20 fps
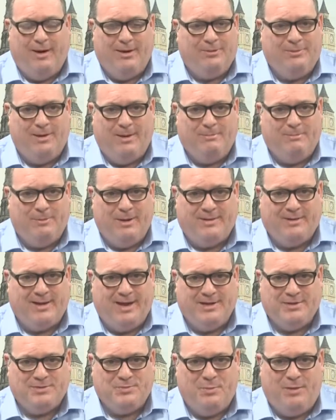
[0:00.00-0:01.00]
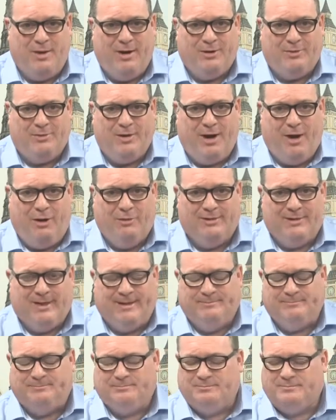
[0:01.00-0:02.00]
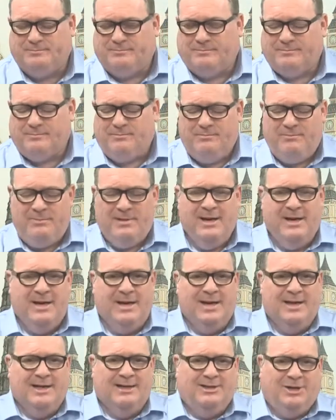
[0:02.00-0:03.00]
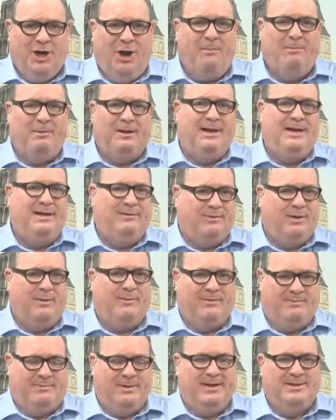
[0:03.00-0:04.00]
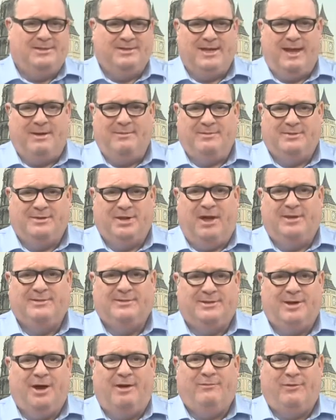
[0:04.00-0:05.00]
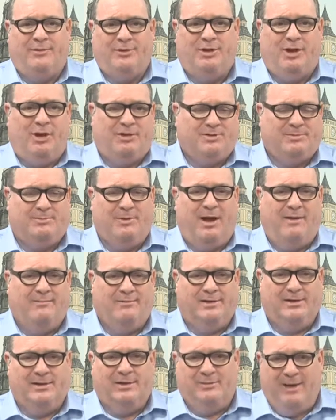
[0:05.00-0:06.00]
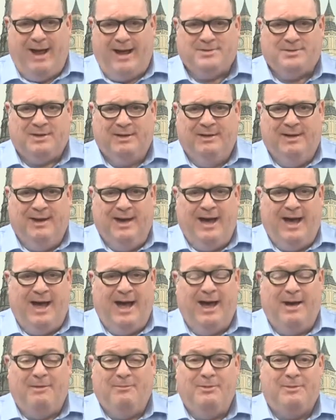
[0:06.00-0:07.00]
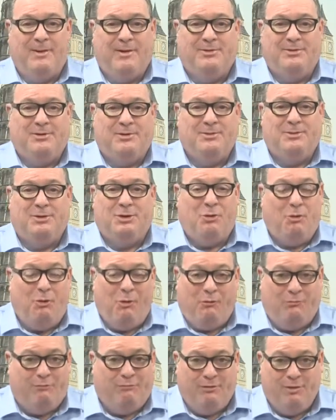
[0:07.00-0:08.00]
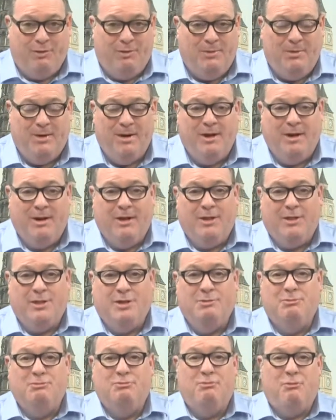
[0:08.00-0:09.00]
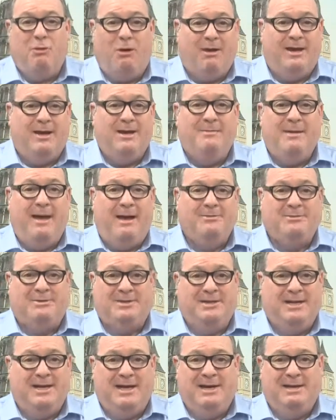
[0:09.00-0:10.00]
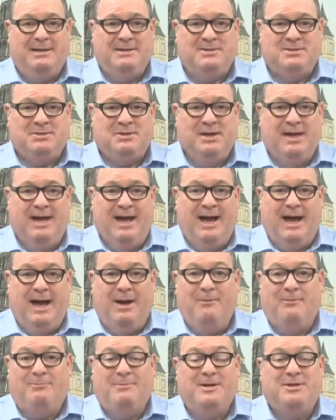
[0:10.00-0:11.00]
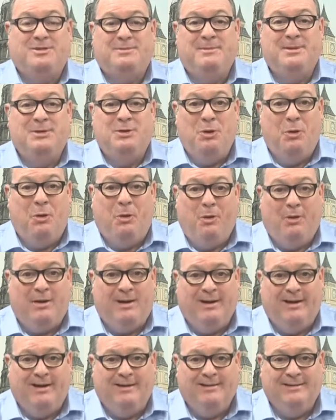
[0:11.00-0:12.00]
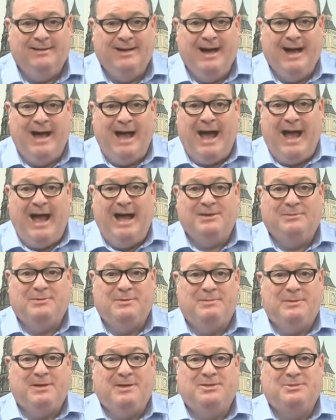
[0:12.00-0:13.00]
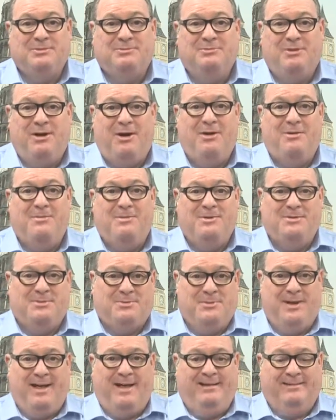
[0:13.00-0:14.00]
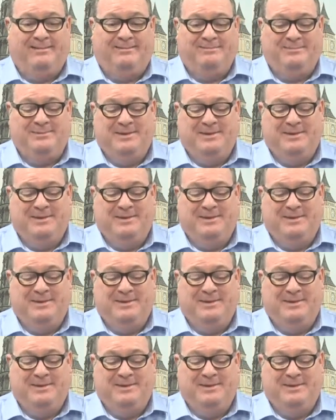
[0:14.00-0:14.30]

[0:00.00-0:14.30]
a great break that is. What a great holiday. Can't believe where we've been today. We started off on the Costa Brava in Lorette. We went through Corfu, the Rocky Mountaineers. We've been to Menorca. And we've been to Rome as well.